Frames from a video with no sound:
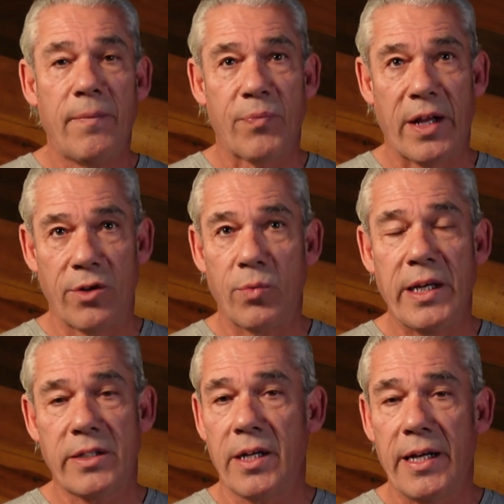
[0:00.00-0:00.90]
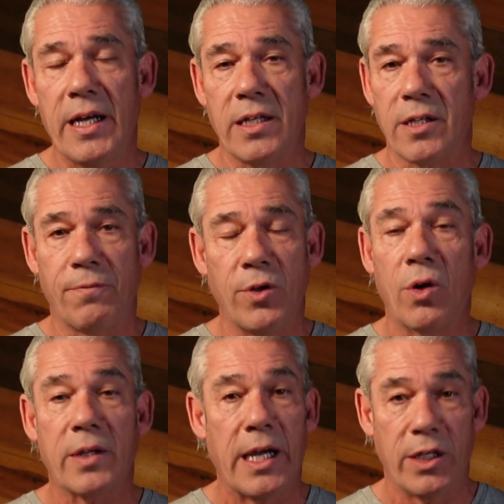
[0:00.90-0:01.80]
And the reason is if you
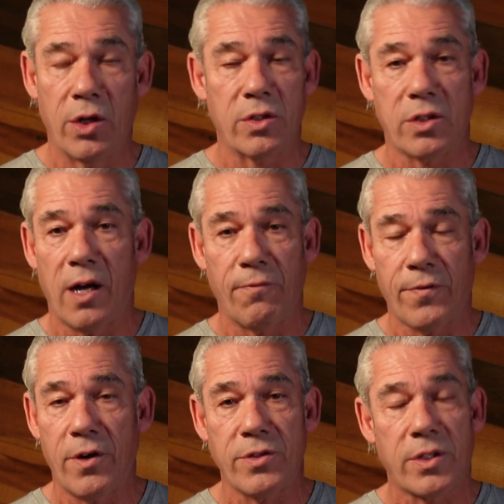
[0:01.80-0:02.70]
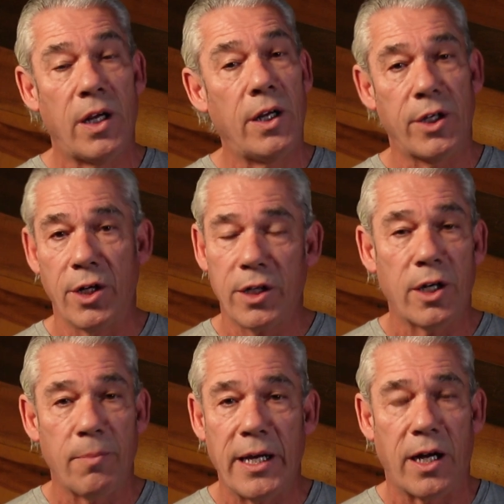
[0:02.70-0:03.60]
don't get yours on first, you're going
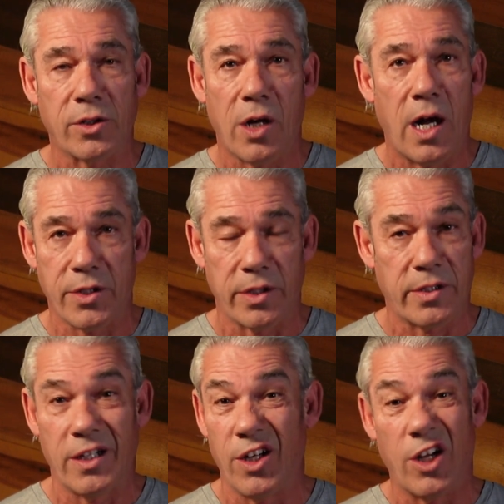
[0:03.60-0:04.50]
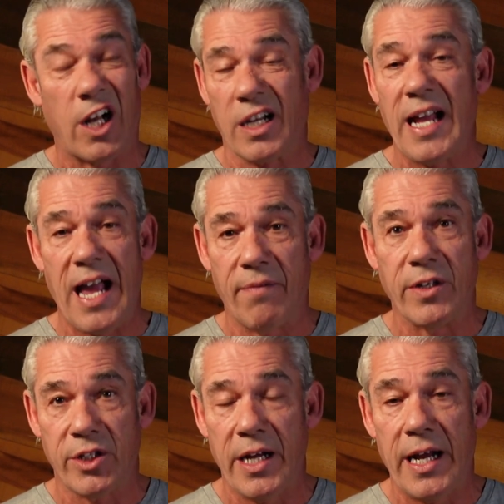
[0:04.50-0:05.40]
to be unconscious and you're not going to have a
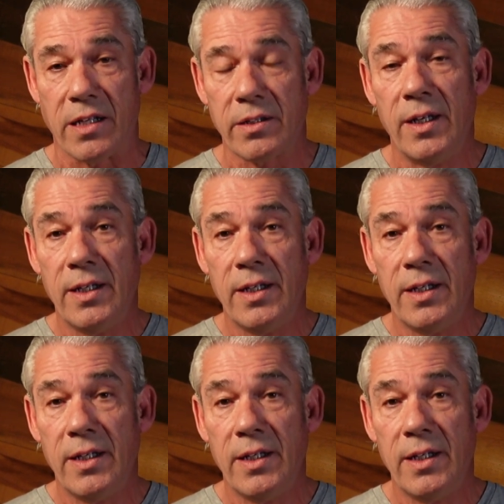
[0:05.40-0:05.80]
chance.